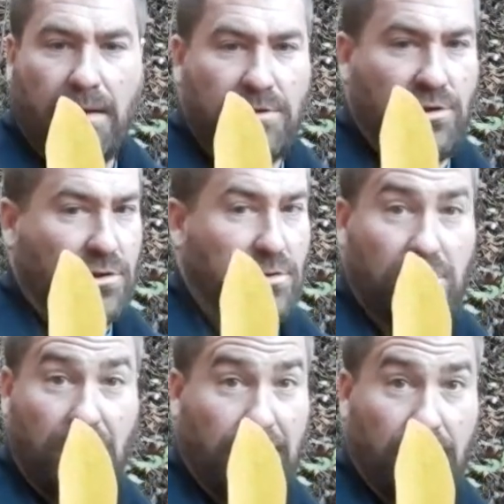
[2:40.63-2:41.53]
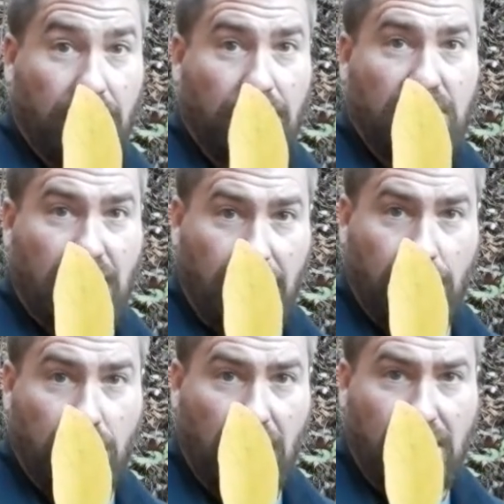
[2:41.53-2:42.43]
This just looks like a
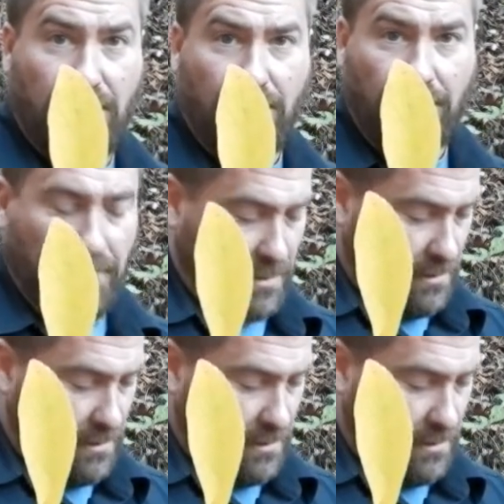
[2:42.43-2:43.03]
standard leaf.